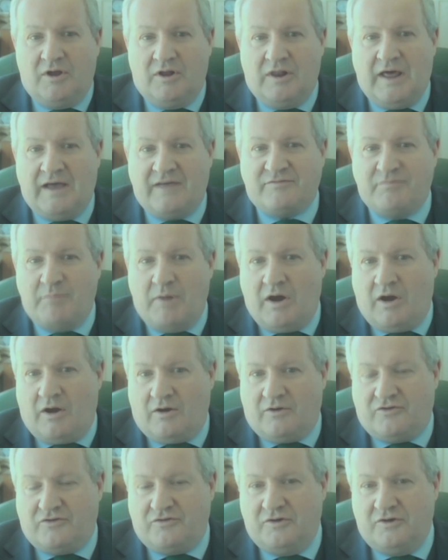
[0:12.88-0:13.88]
Last
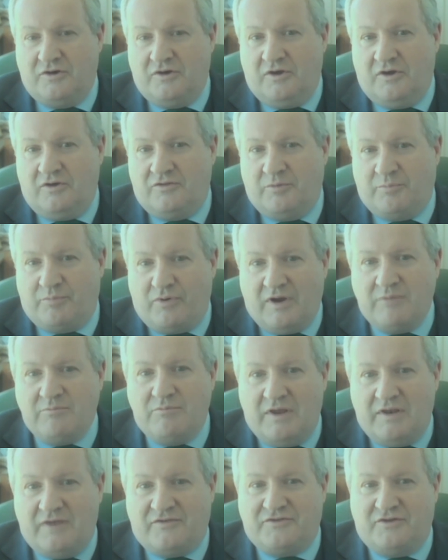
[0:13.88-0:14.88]
March, the Prime
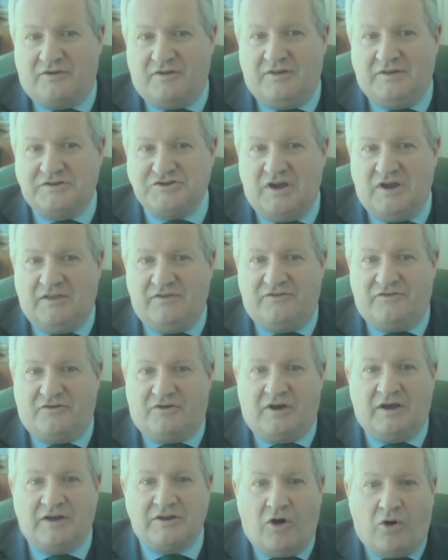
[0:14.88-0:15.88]
Minister and the
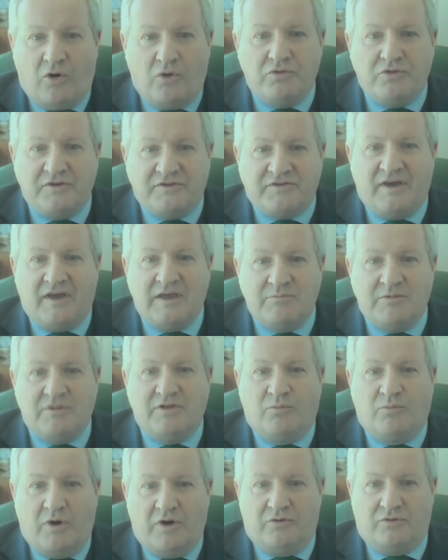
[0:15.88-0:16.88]
Chancellor had all the time in
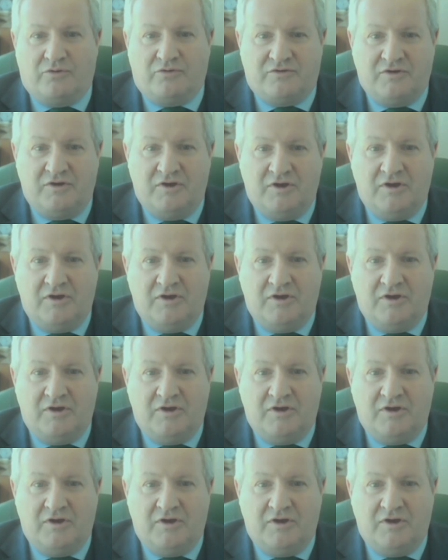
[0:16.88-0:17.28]
the world